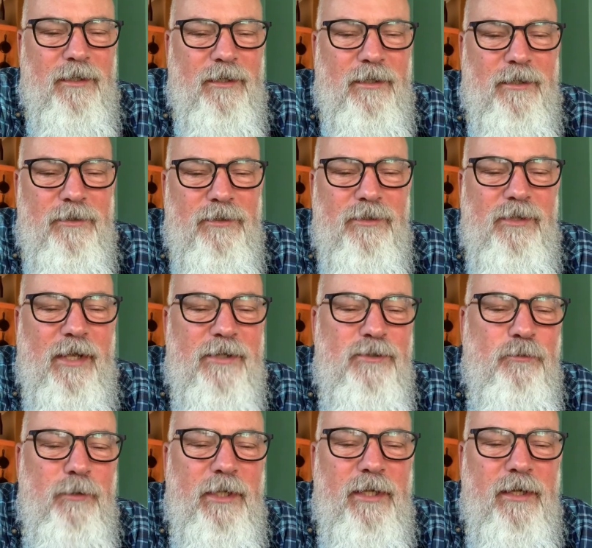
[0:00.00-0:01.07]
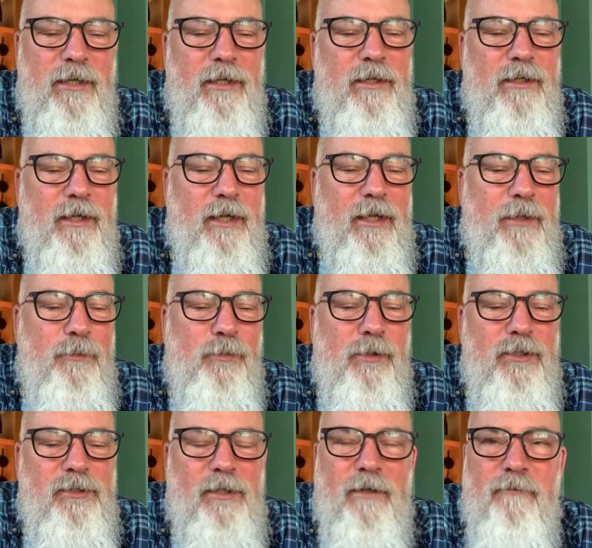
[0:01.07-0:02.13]
This last weekend, I
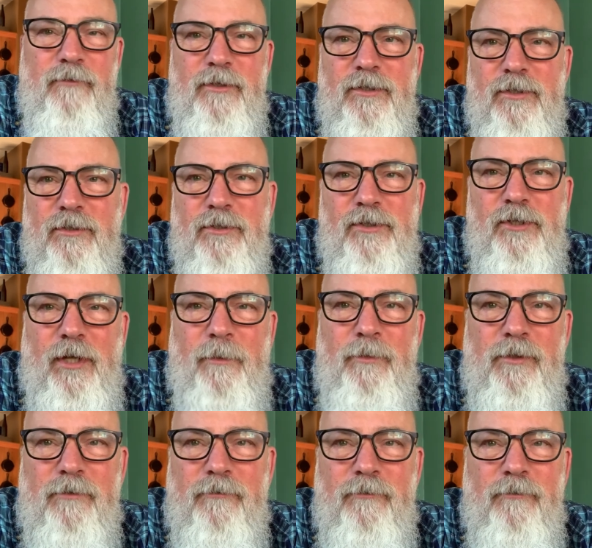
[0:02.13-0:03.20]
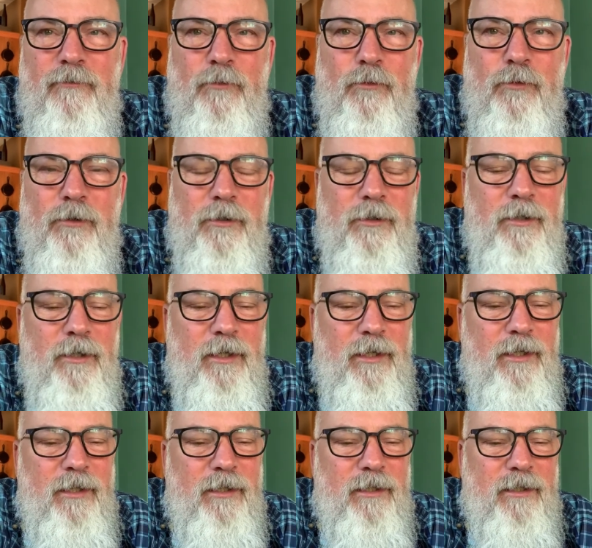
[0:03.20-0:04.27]
preached on Ephesians chapter 4,
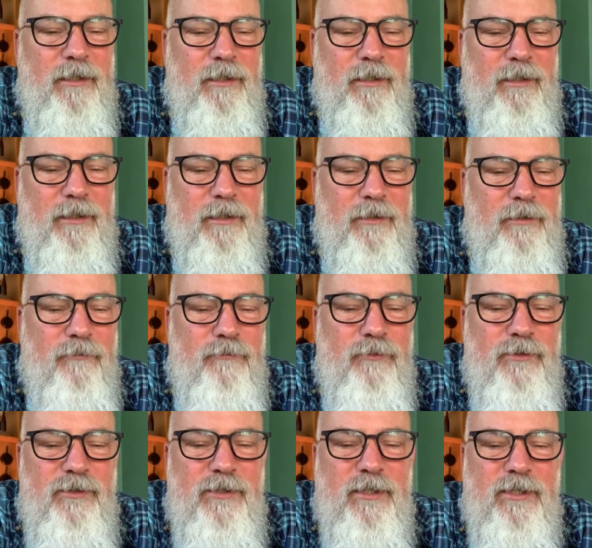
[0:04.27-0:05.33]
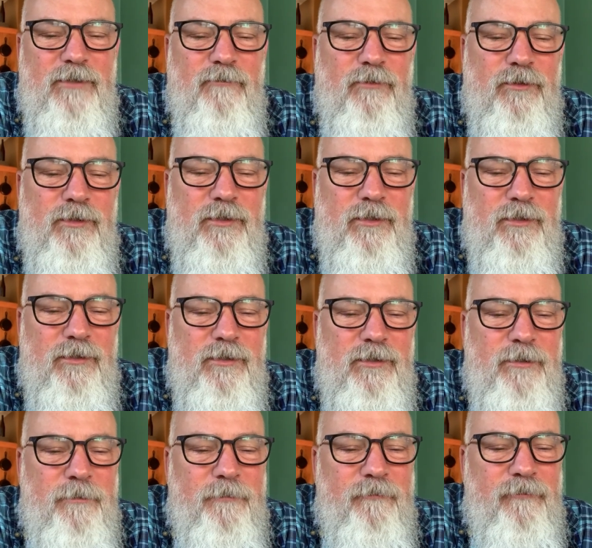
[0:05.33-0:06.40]
the first 6 verses.
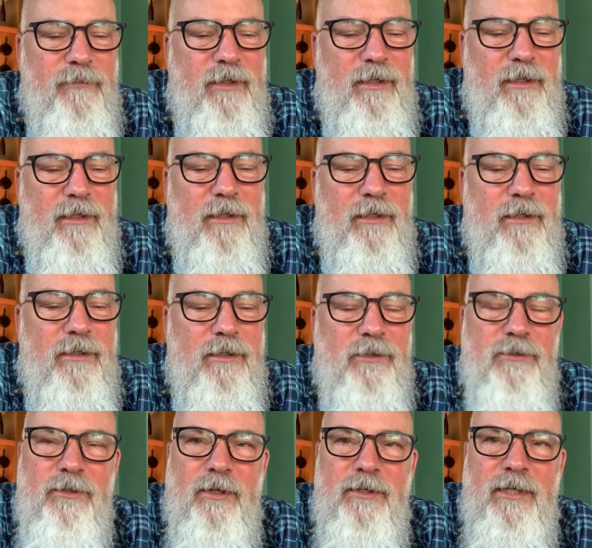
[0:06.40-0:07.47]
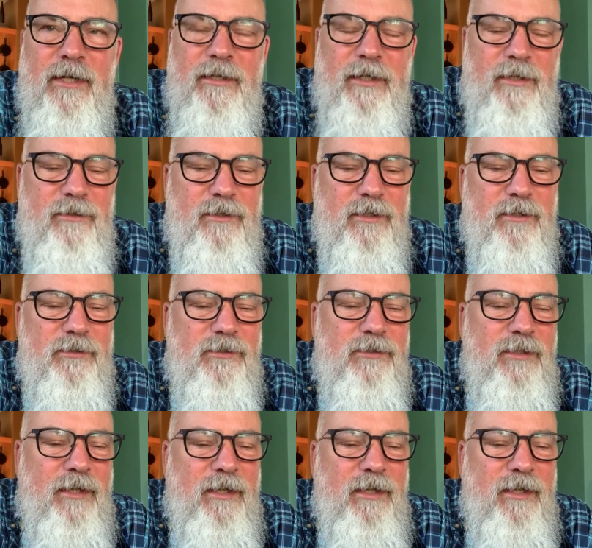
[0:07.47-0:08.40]
And it starts out like this: